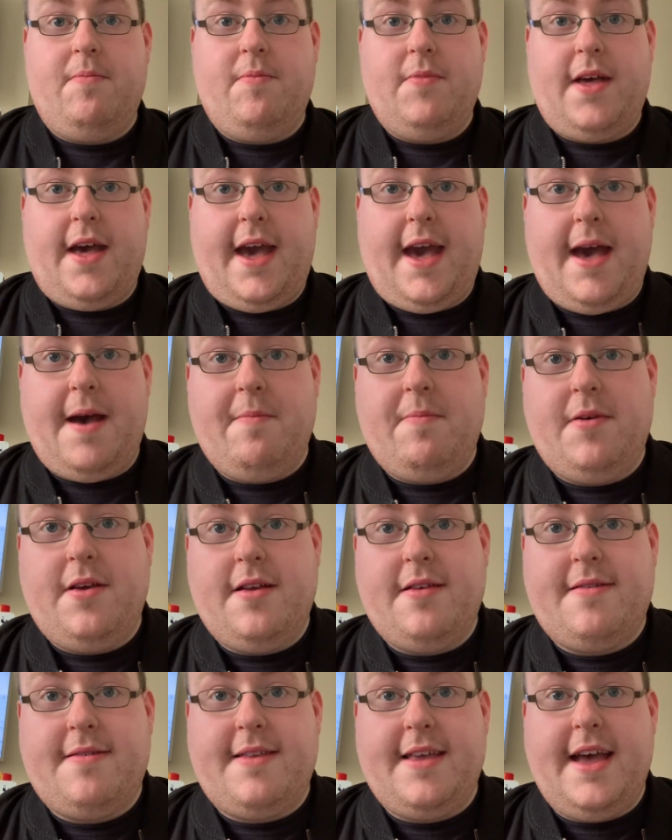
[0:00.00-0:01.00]
happier
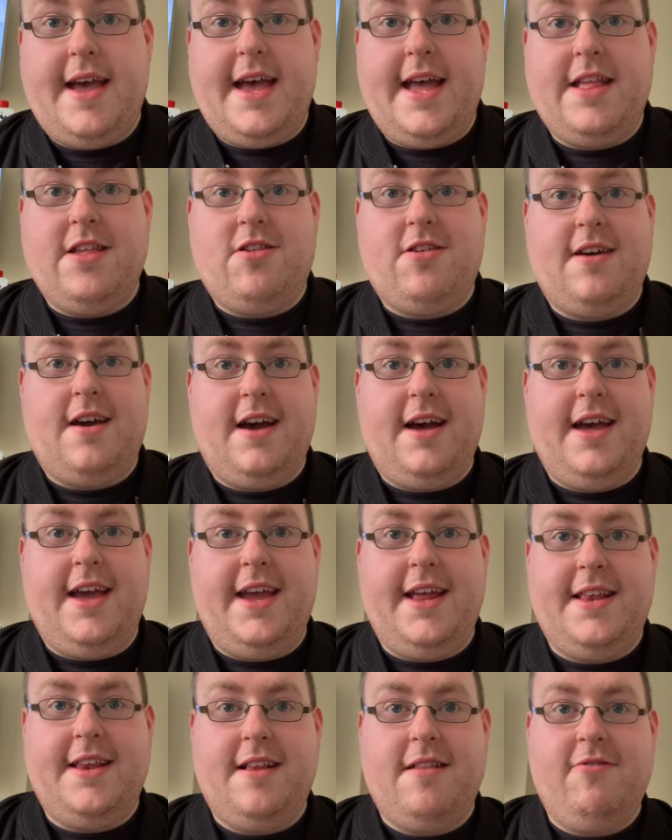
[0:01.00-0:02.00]
sit and chat
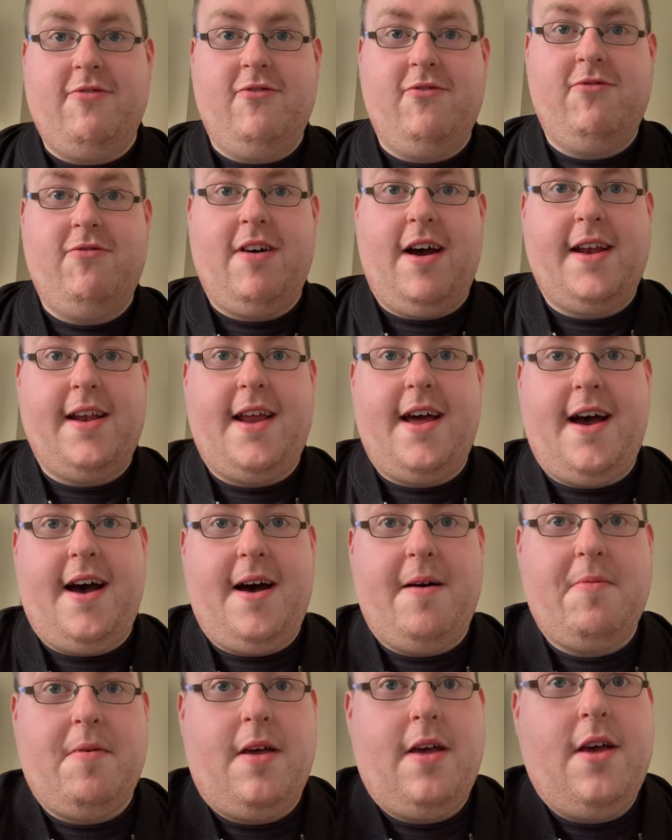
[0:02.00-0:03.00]
in the run
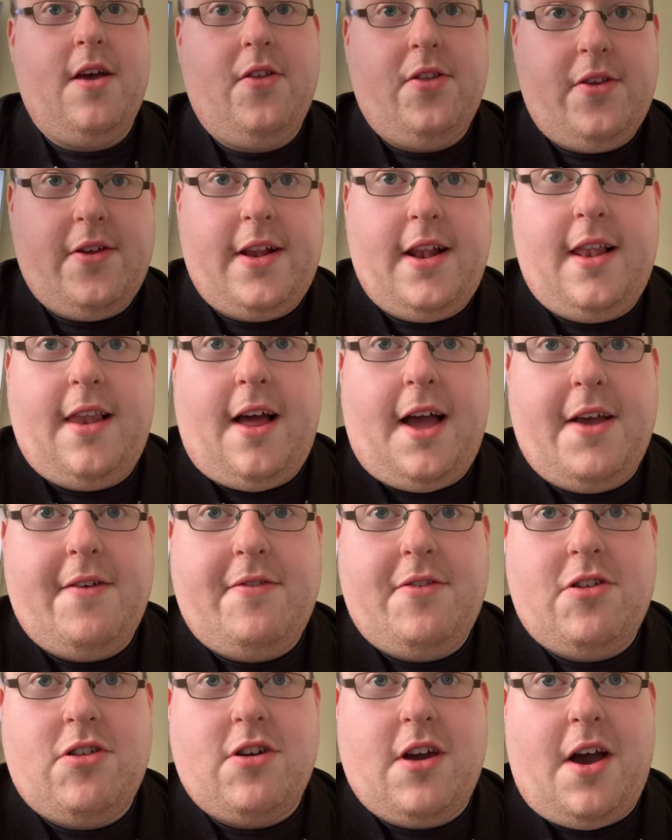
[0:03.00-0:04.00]
up to the
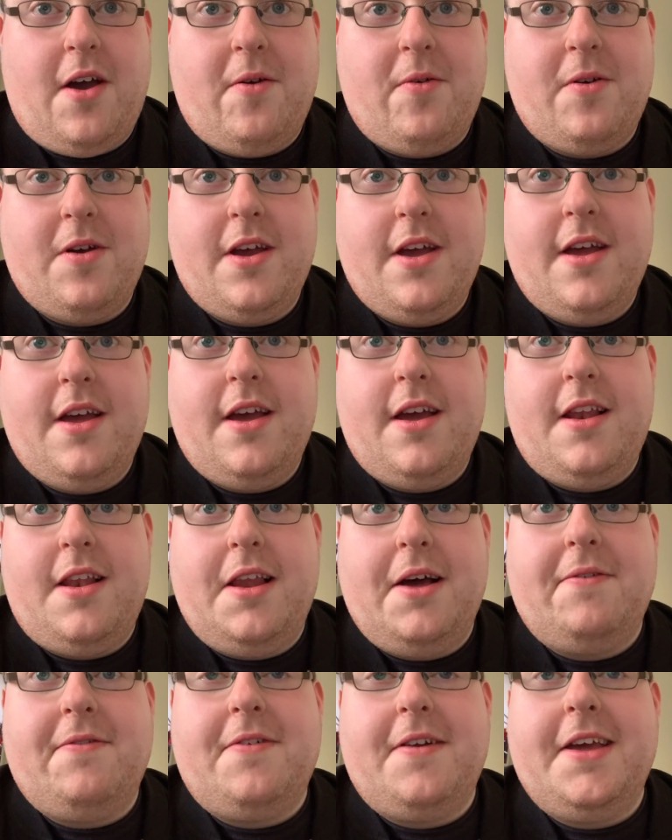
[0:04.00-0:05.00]
live show.
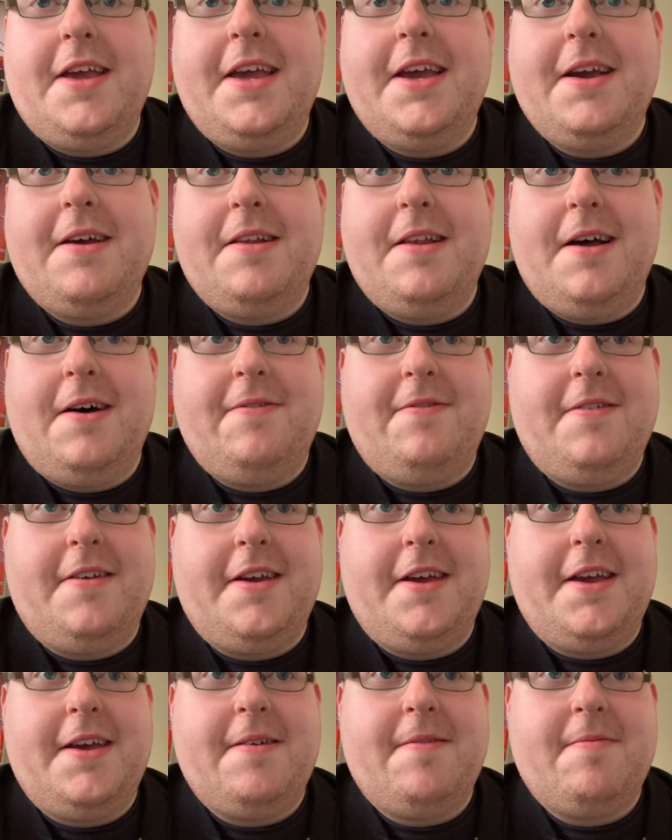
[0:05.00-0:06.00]
Lovely,
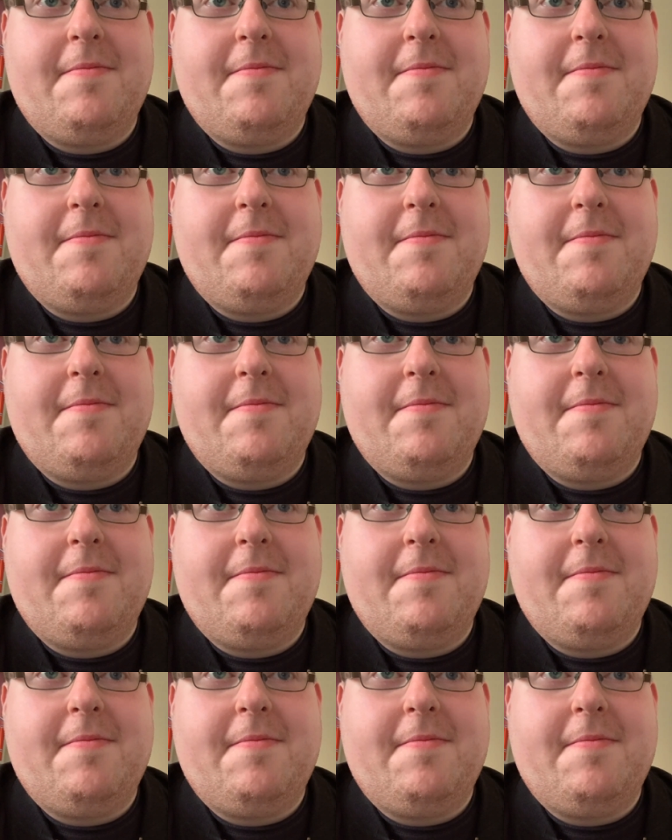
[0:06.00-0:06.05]
lovely.